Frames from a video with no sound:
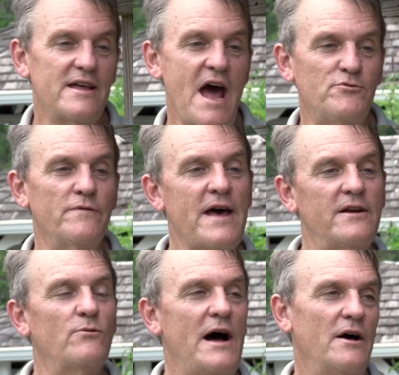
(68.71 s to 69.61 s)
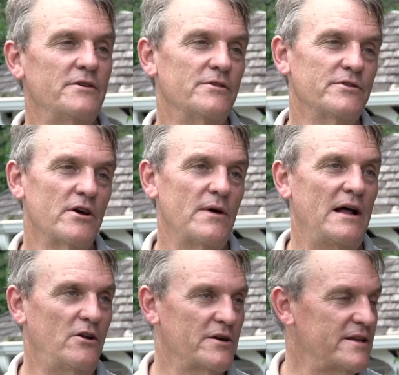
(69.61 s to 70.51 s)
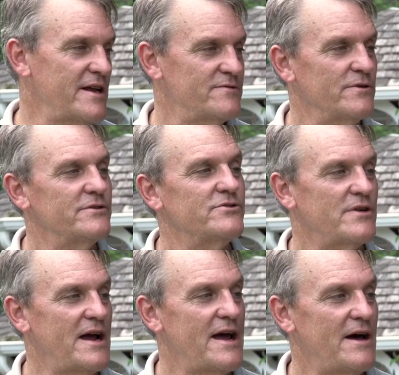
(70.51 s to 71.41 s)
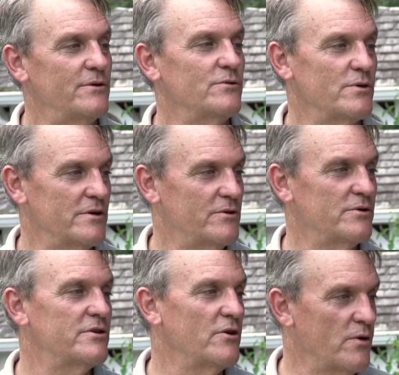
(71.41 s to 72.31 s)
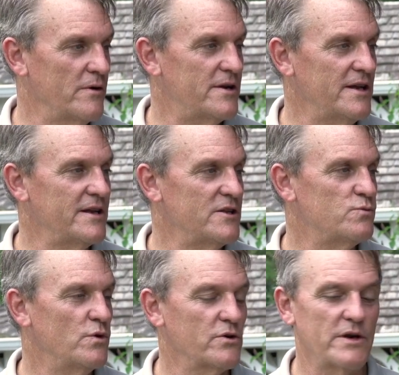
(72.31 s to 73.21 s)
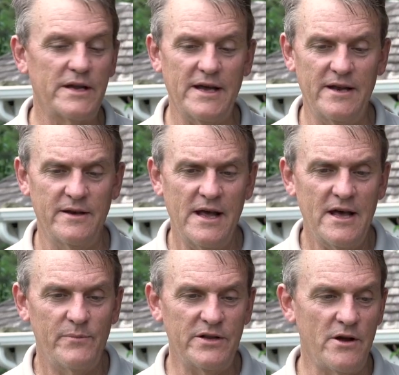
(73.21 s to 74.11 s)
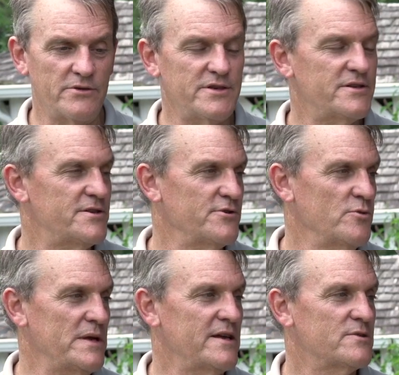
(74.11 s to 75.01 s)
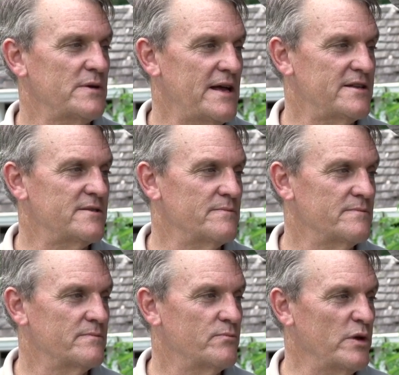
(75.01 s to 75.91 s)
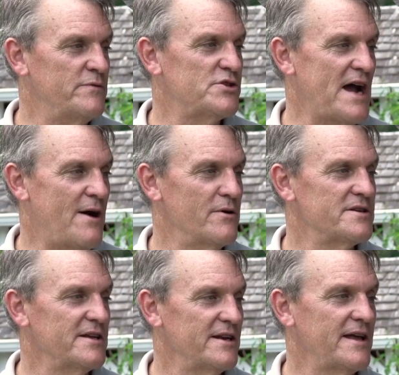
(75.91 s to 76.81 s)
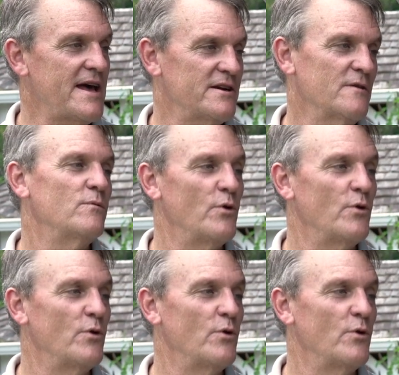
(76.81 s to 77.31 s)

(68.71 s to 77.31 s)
After you've had it a while, you'll know how long it takes for it to dry out or, or, or until it needs water again. But don't just assume because we had some brief showers that it had enough